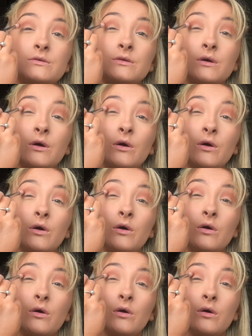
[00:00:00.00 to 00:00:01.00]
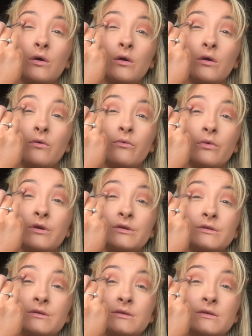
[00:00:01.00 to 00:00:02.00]
So we
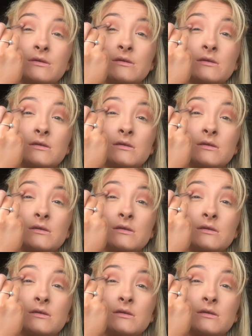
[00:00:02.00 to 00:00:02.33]
just